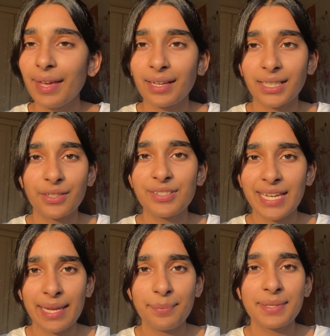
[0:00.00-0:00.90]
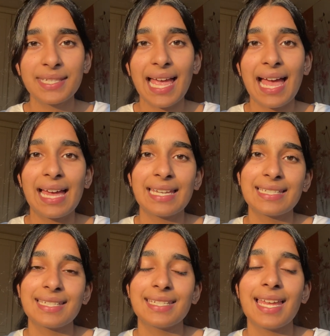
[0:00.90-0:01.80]
kind of tips
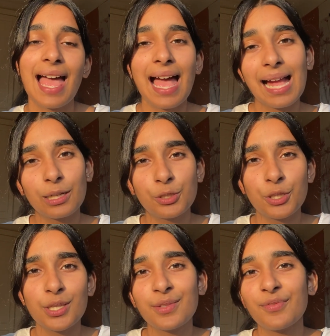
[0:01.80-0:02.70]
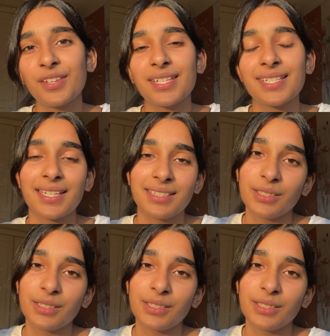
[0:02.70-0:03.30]
and how-tos for certain